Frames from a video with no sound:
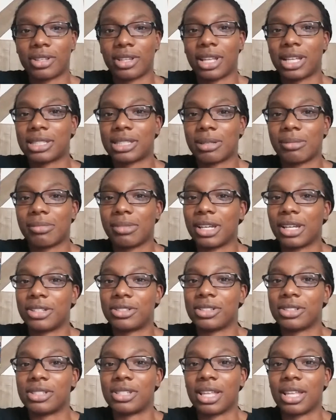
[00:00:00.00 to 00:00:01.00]
So that's something
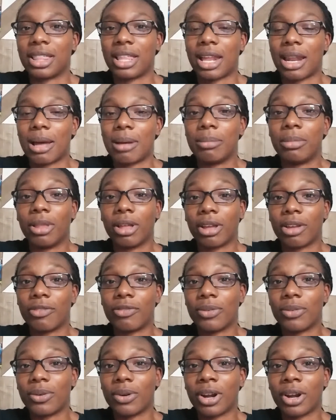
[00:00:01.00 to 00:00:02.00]
interesting that I'm
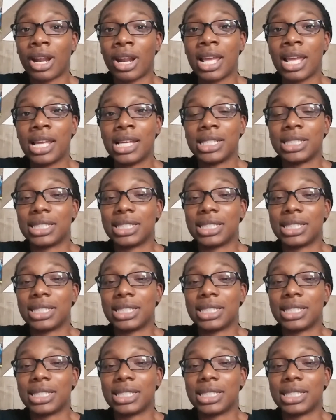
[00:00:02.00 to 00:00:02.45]
looking forward